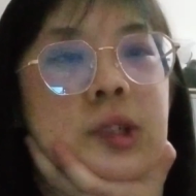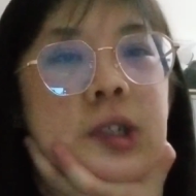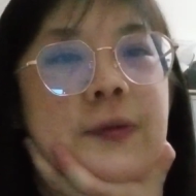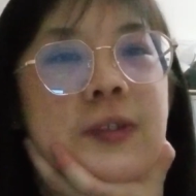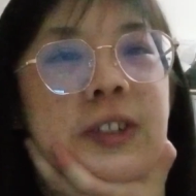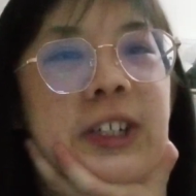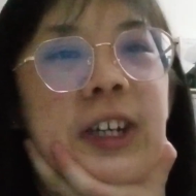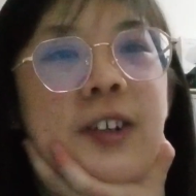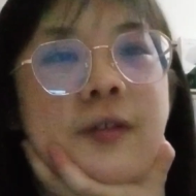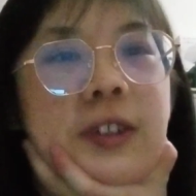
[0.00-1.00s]
Hopefully
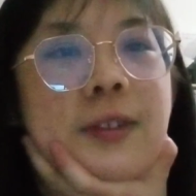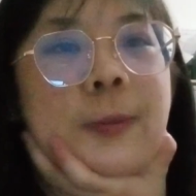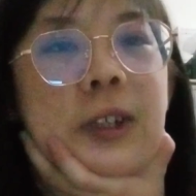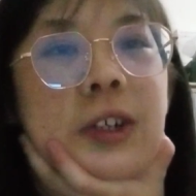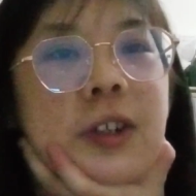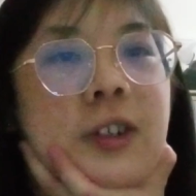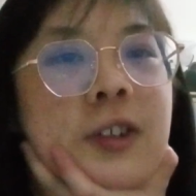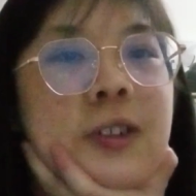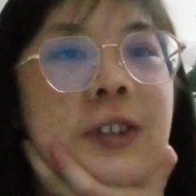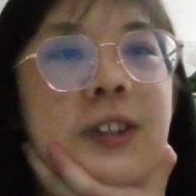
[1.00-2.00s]
end of this month.
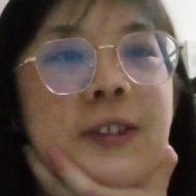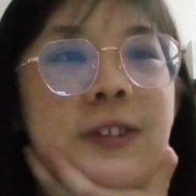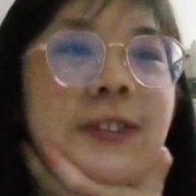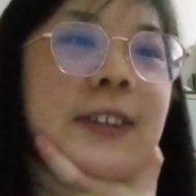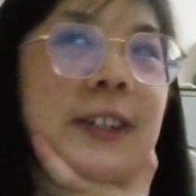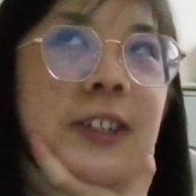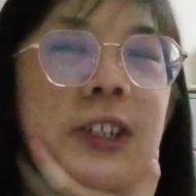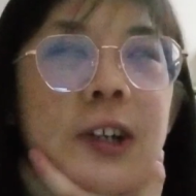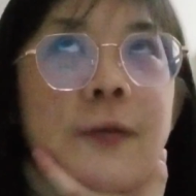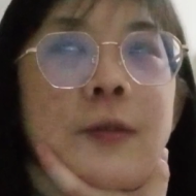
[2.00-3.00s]
I was
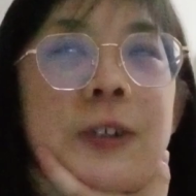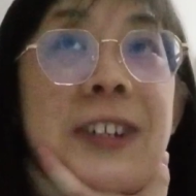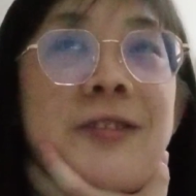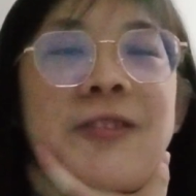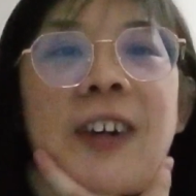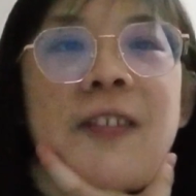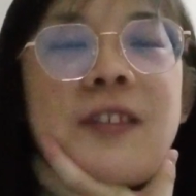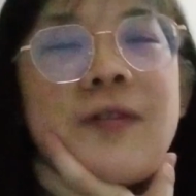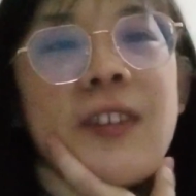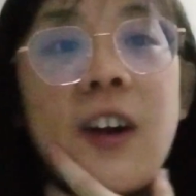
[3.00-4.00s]
thinking of doing
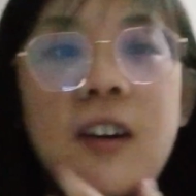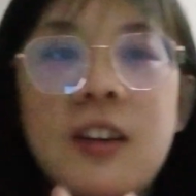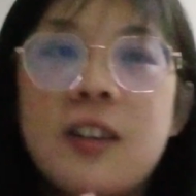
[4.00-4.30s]
travel vlog.